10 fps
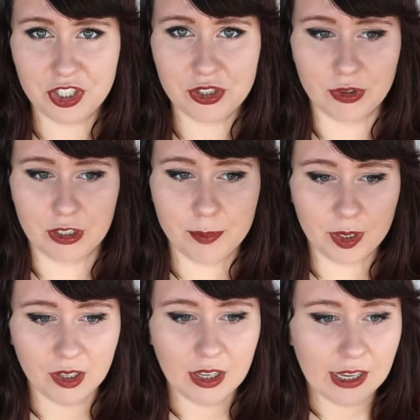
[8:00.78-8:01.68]
district,
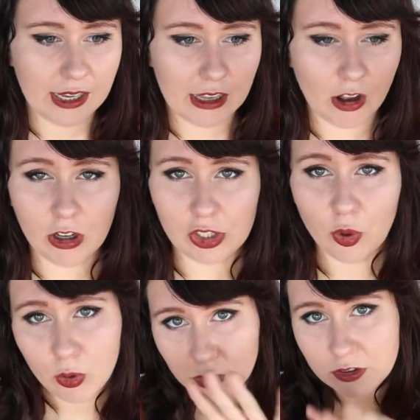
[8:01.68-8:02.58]
but in
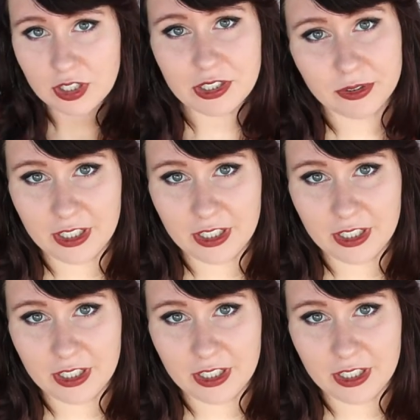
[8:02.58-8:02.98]
all the little